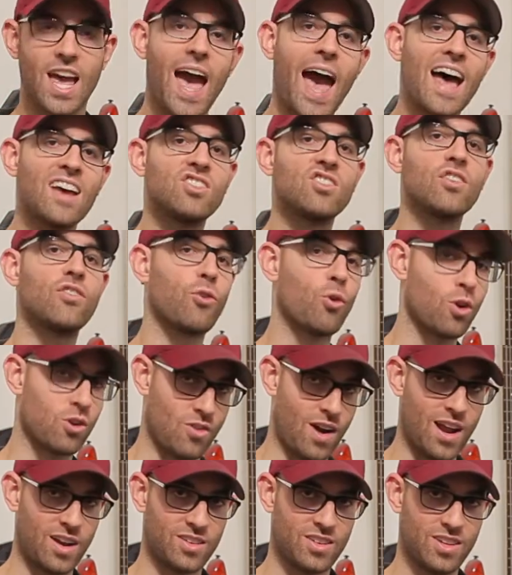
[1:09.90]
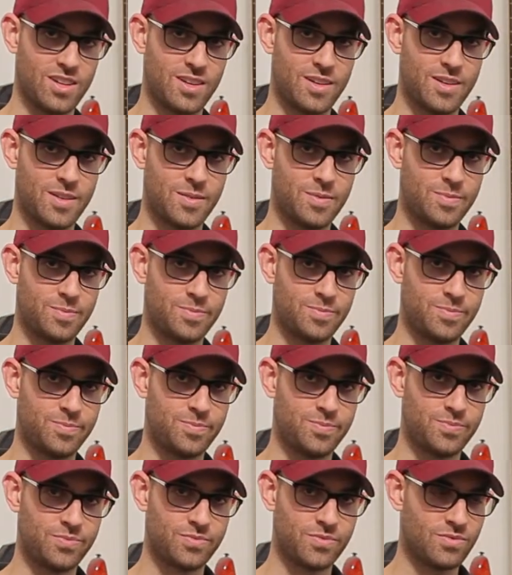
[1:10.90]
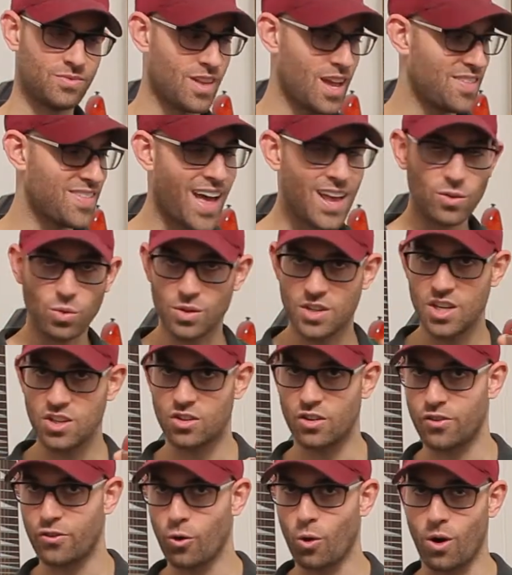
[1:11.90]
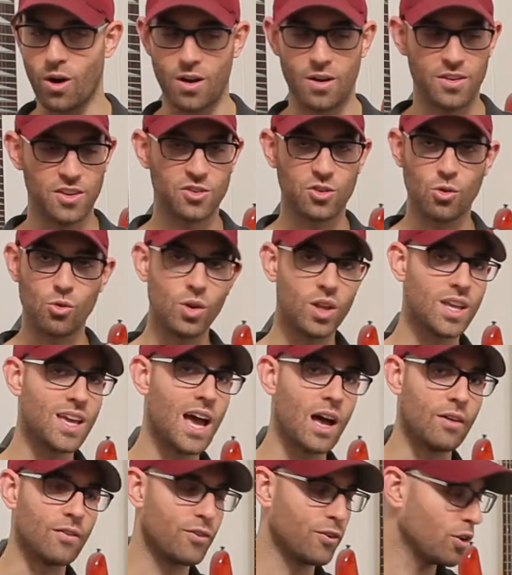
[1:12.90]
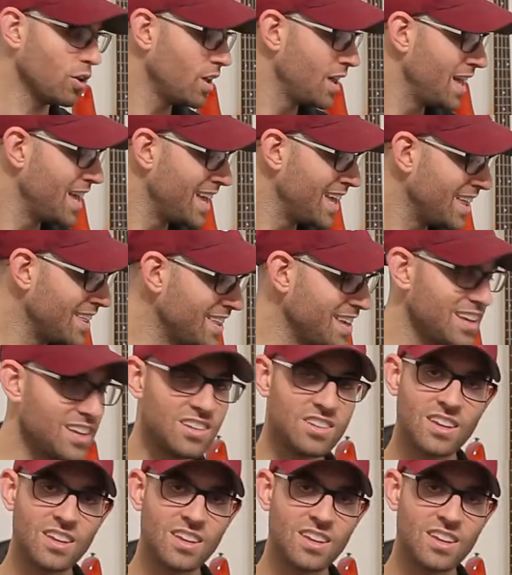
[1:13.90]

as the foreground. And that's what these are for. These are really helpful. These